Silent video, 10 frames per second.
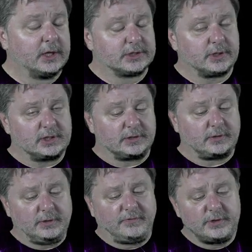Just like he said,
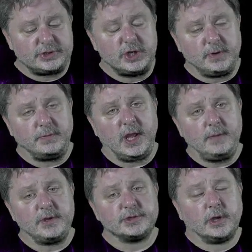the first human
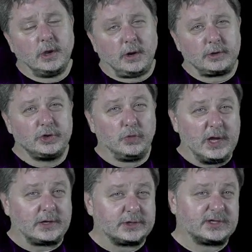babies are too
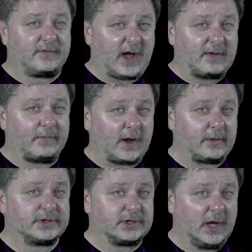weak to survive by
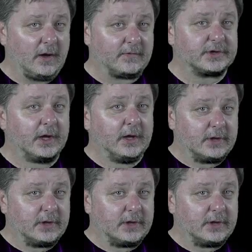themselves.